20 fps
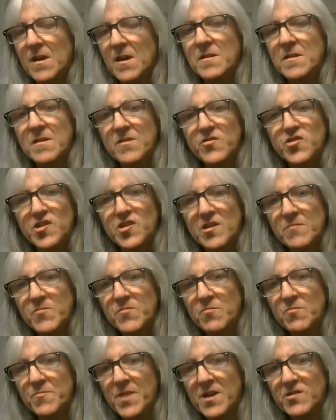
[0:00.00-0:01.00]
And Jim,
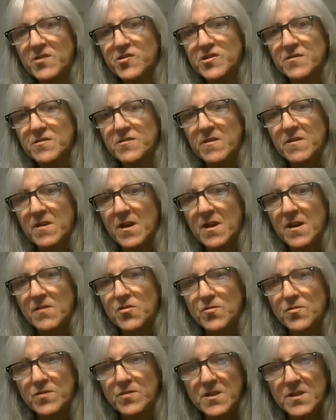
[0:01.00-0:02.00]
you mentioned that
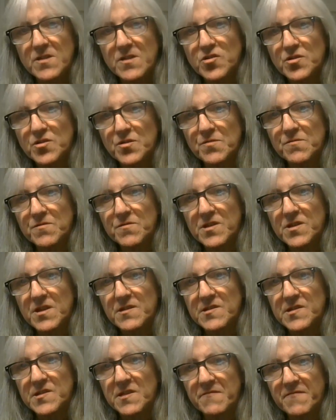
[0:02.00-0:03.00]
you teach
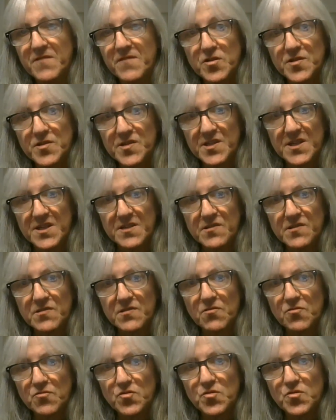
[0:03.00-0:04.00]
Tuesdays and Thursdays.
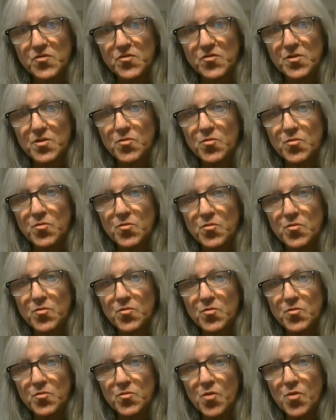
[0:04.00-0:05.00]
So do you
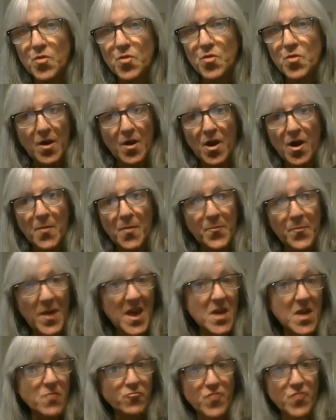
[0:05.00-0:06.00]

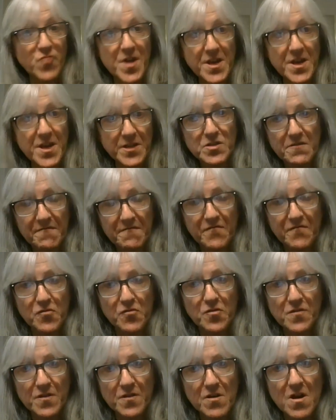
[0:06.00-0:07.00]
pay rent
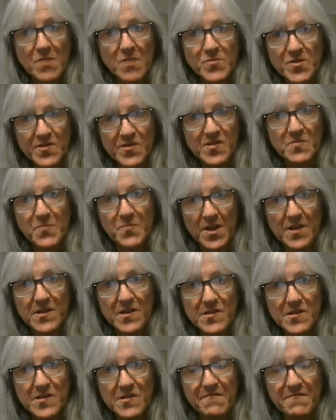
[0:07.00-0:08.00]
for the common
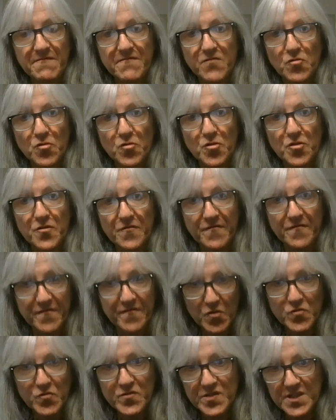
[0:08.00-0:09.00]
space for
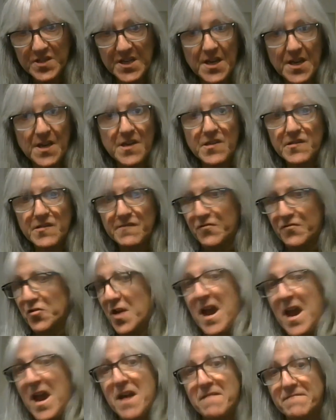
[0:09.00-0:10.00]
those days, for
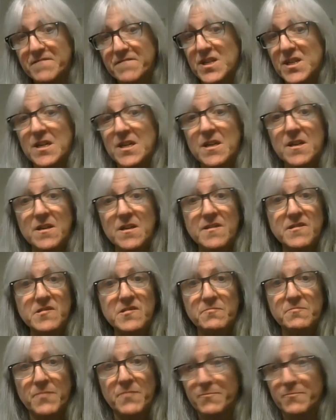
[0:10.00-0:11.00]
half
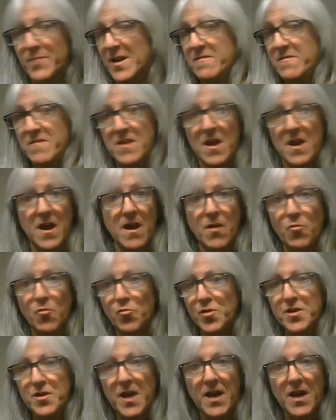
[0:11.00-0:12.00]
days, by the
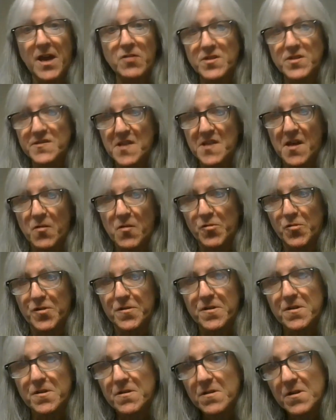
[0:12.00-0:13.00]
hour? How does that
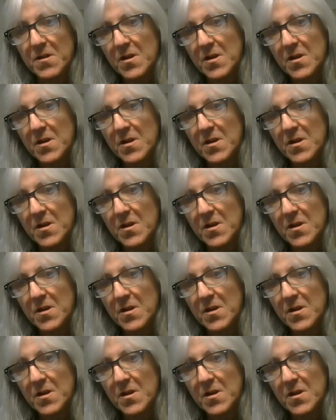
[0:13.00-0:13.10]
work?